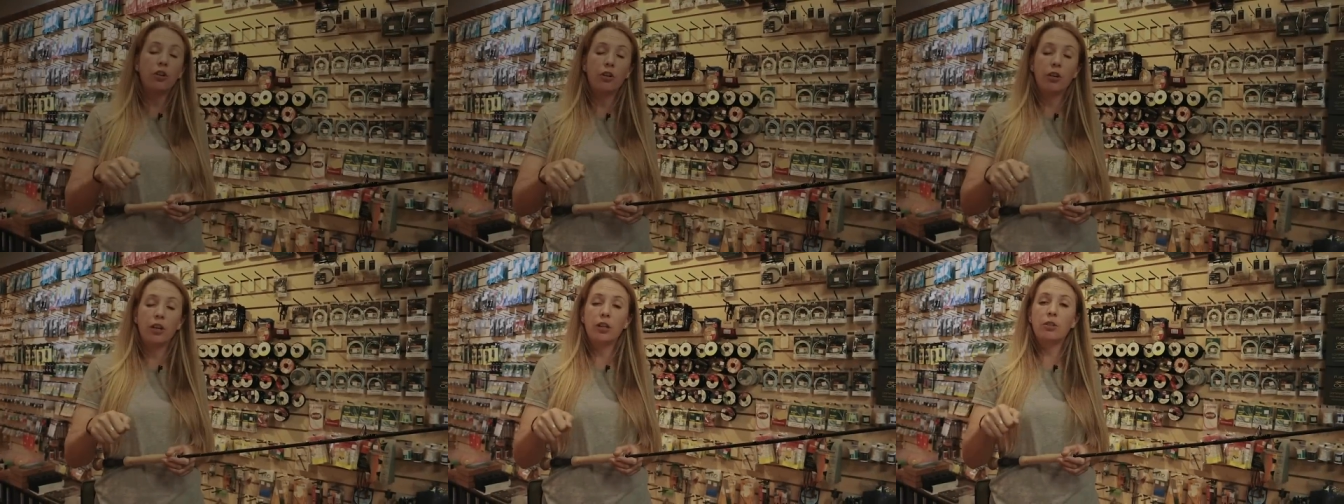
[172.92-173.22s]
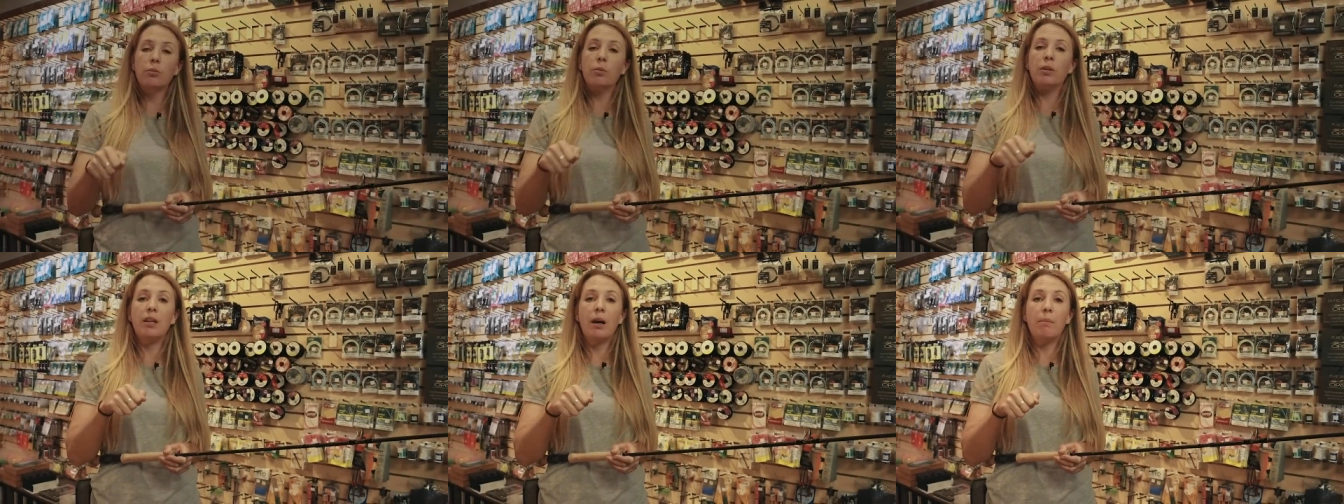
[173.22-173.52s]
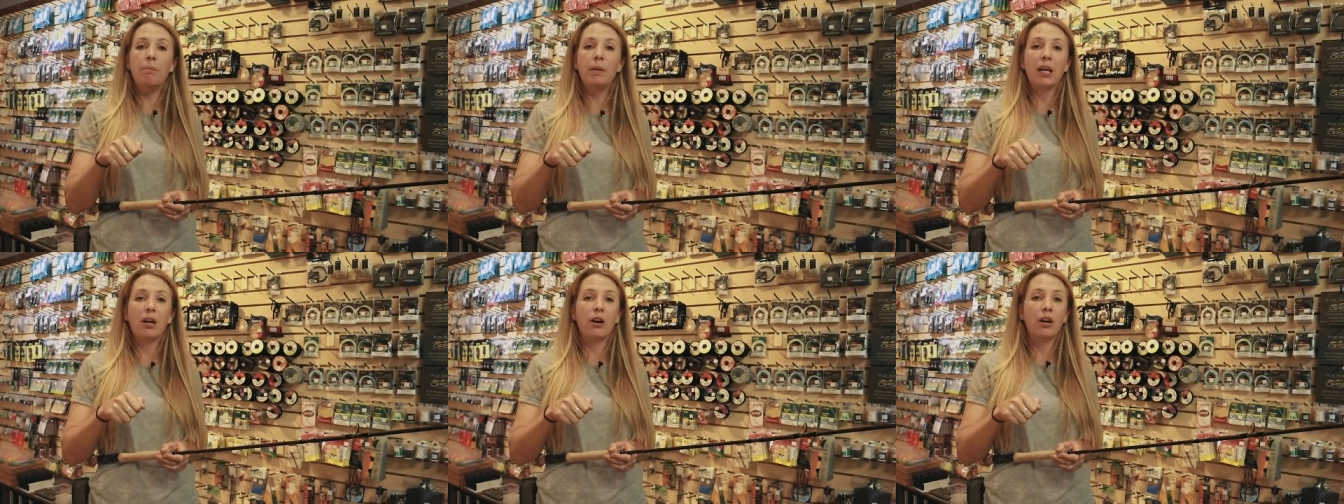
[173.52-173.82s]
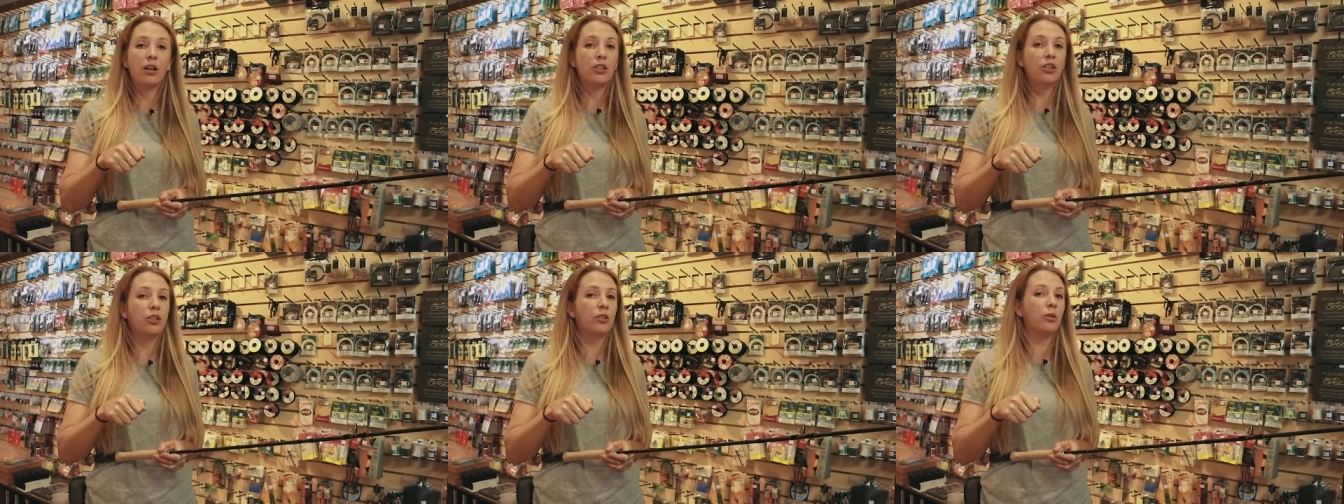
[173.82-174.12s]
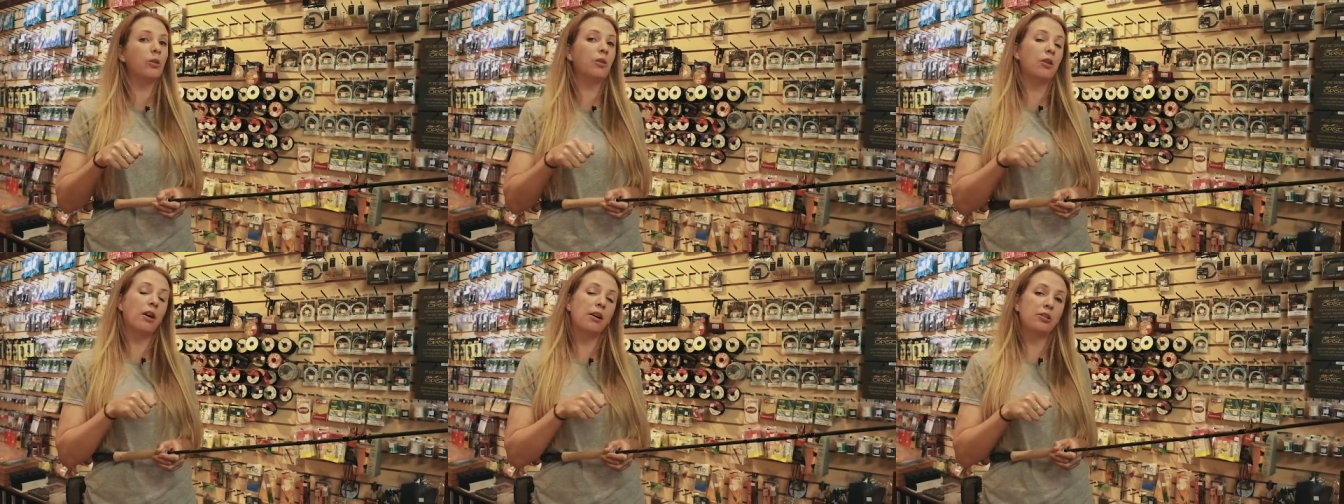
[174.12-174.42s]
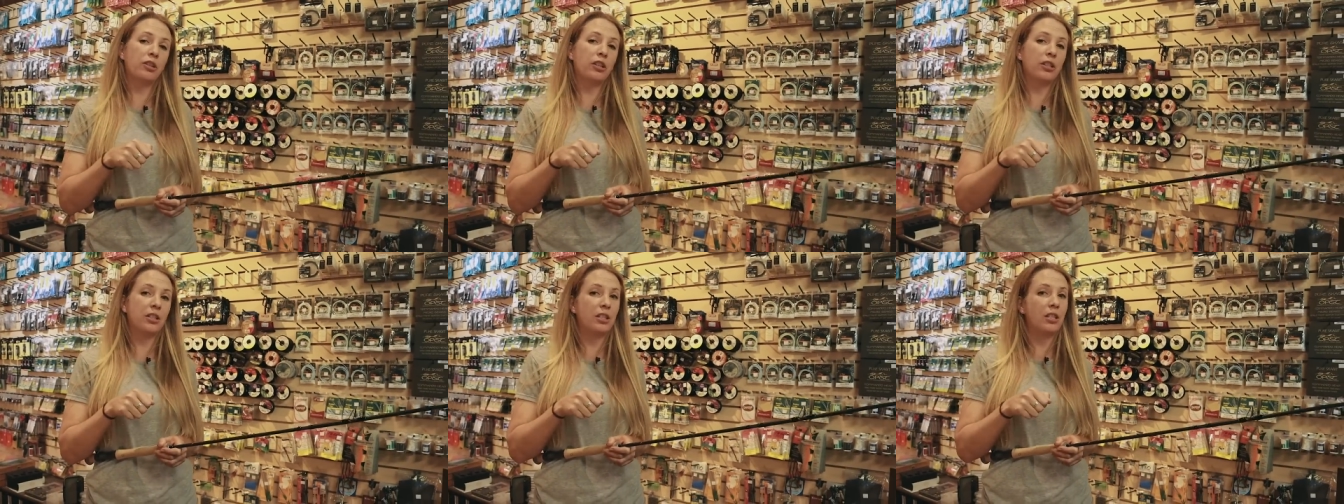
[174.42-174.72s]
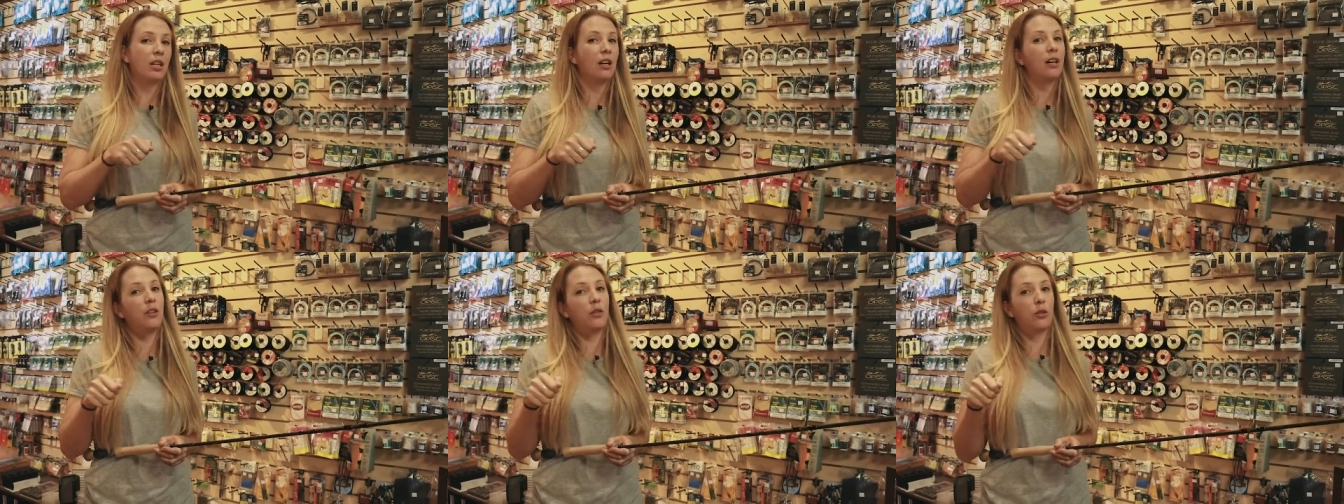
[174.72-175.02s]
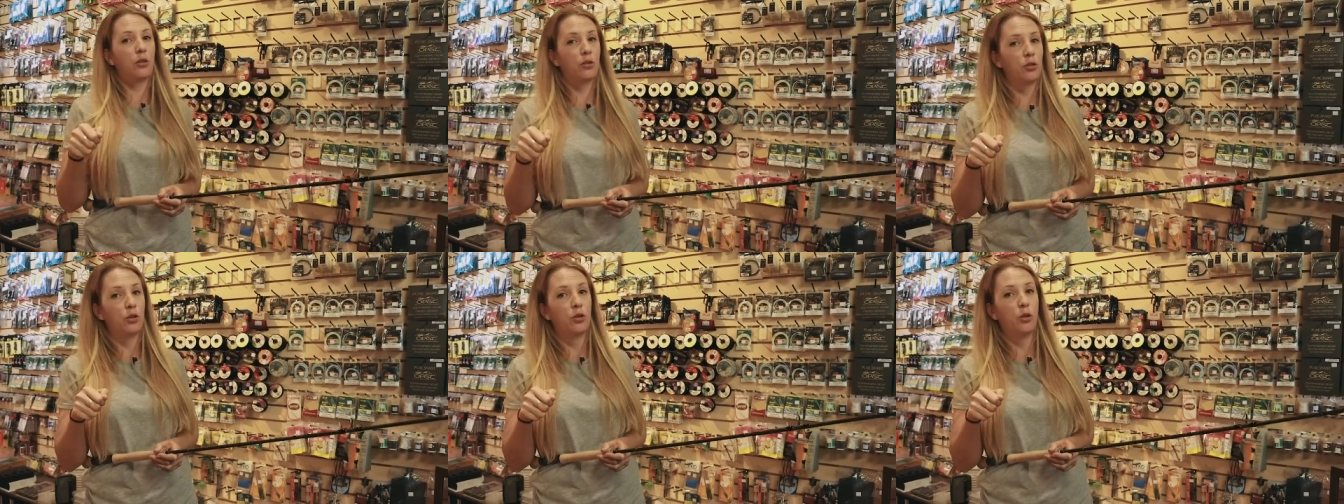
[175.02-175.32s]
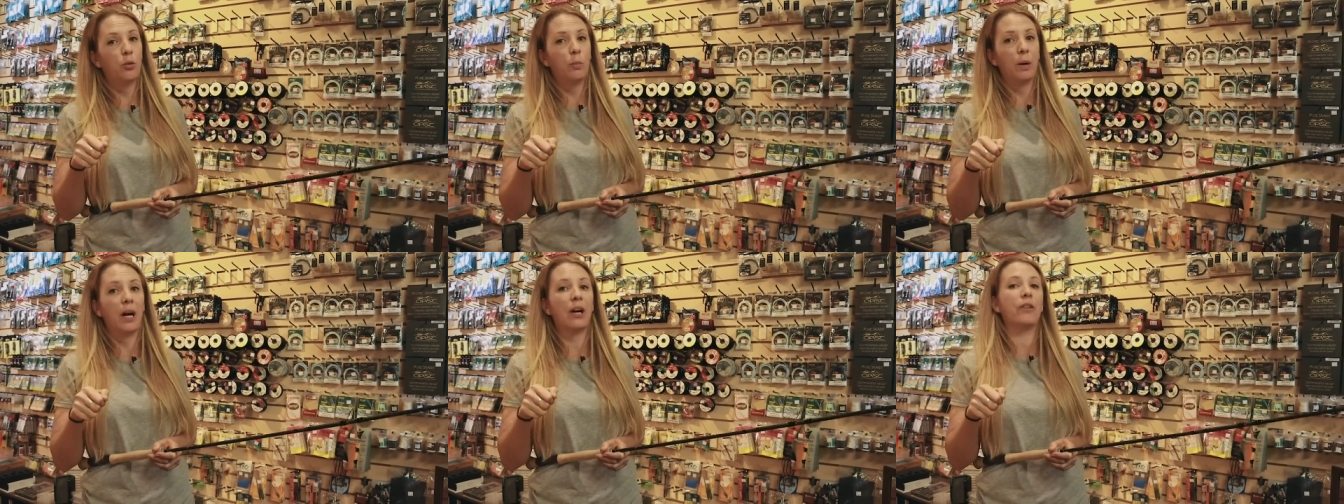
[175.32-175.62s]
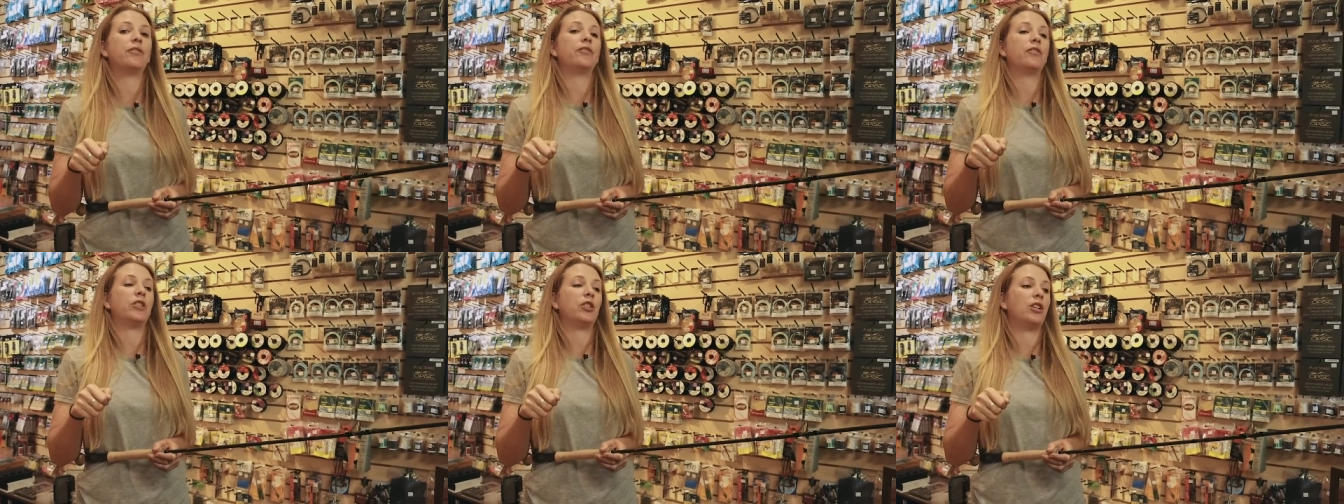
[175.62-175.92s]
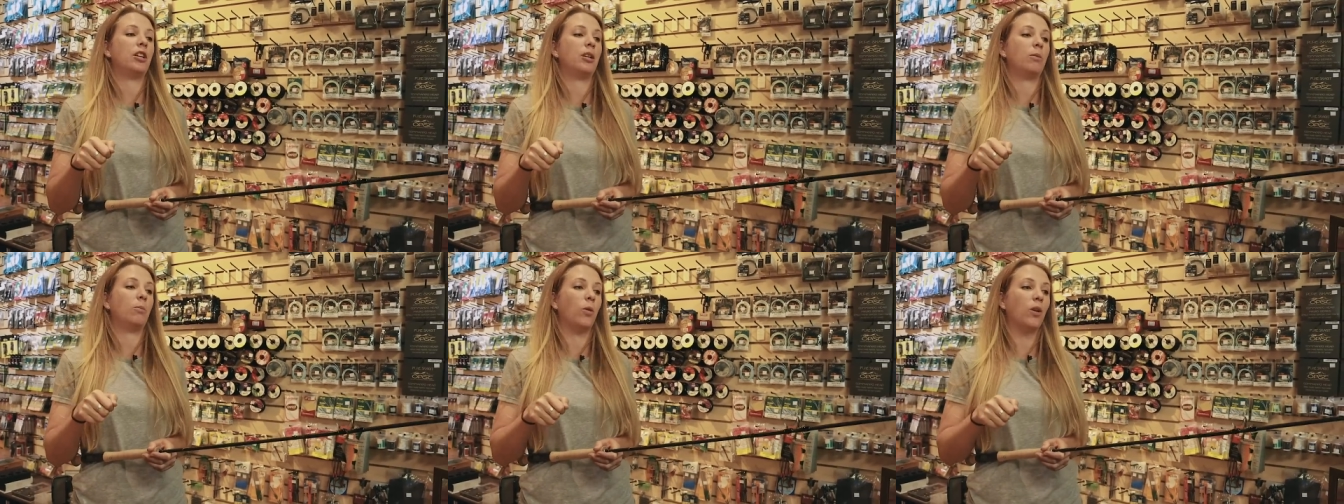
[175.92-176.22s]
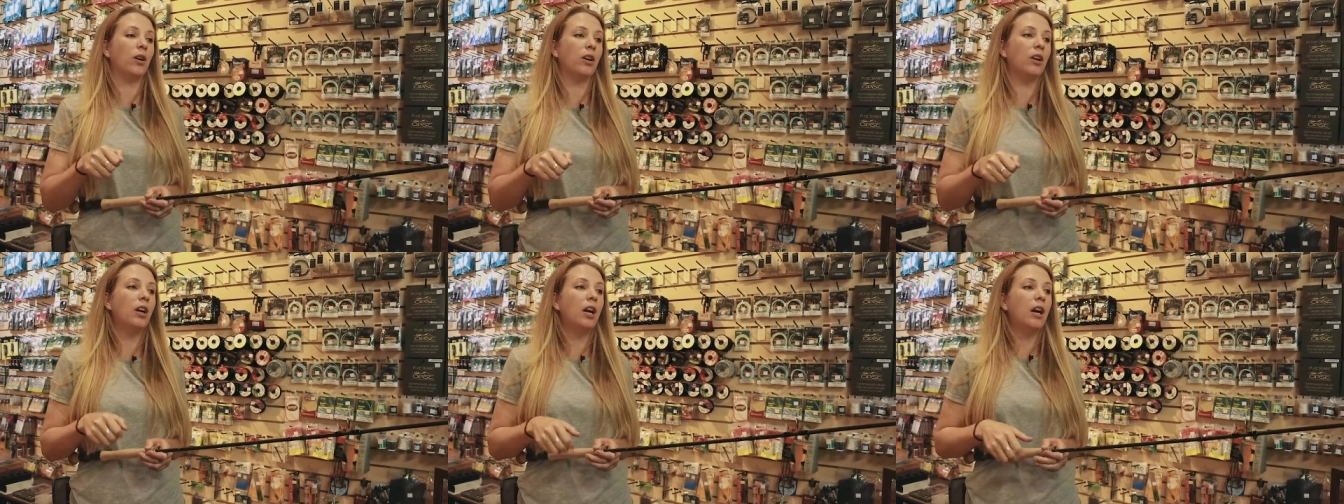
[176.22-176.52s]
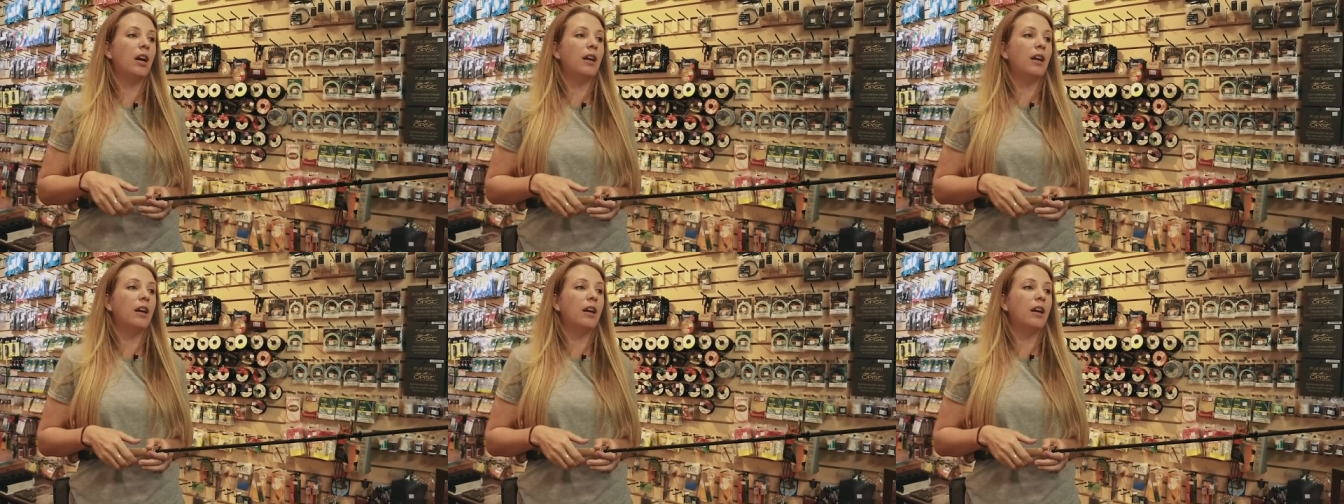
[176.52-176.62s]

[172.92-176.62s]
current with that big arch, they're not just a two pound fish anymore.